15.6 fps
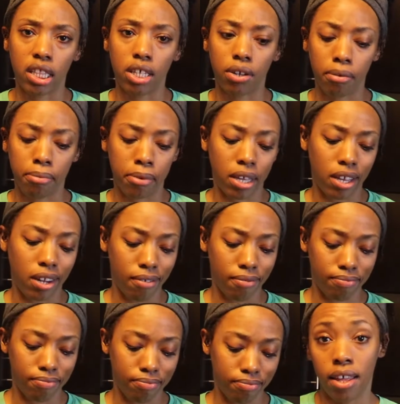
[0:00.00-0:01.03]
little, but
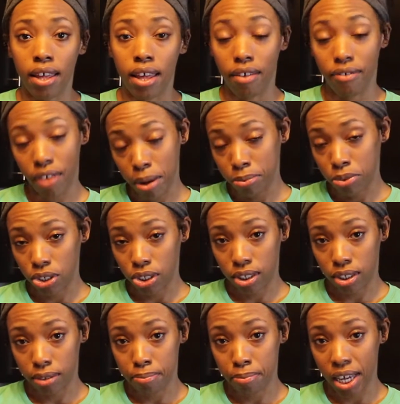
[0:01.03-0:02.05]
if I'm
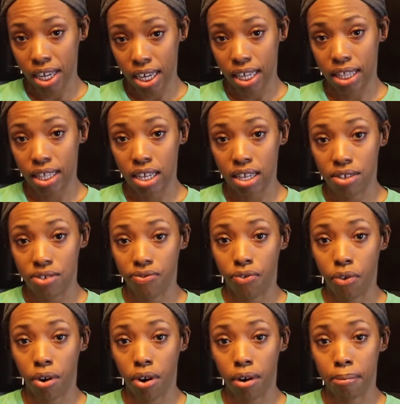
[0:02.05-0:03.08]
just making these
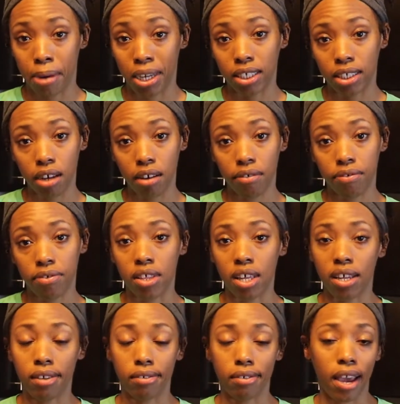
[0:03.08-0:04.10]
for myself,
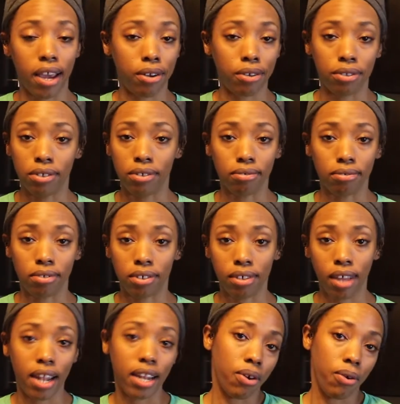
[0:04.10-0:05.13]
then I don't use
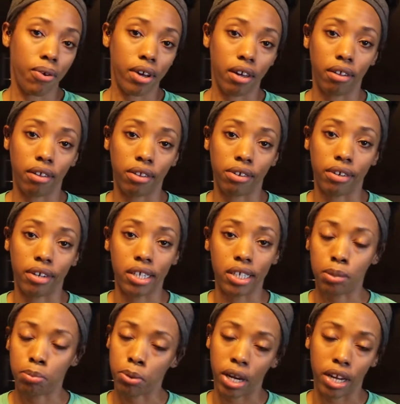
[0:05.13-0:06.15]
any oil or any
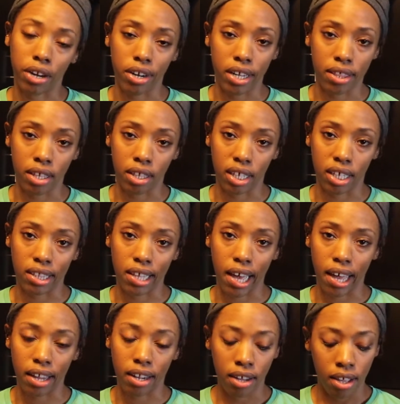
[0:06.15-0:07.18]
spray or anything like
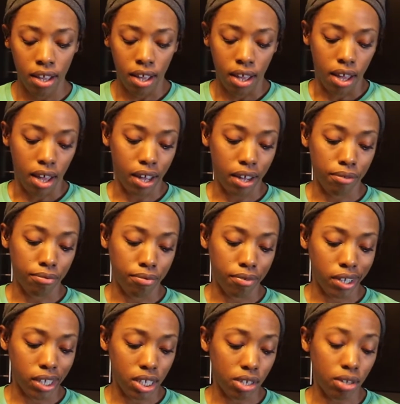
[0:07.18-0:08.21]
that. I
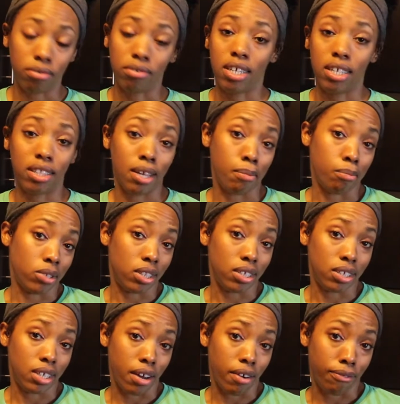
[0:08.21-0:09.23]
really don't need them with
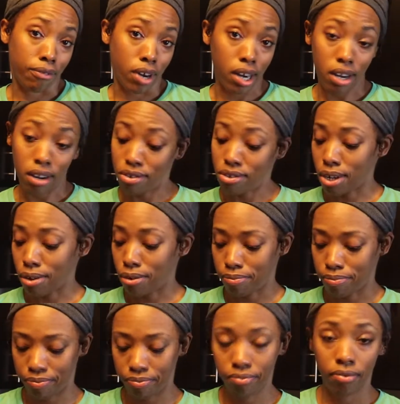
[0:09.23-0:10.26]
this air fryer, so
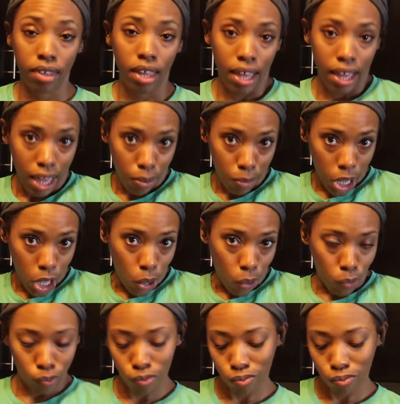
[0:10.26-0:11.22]
here we go.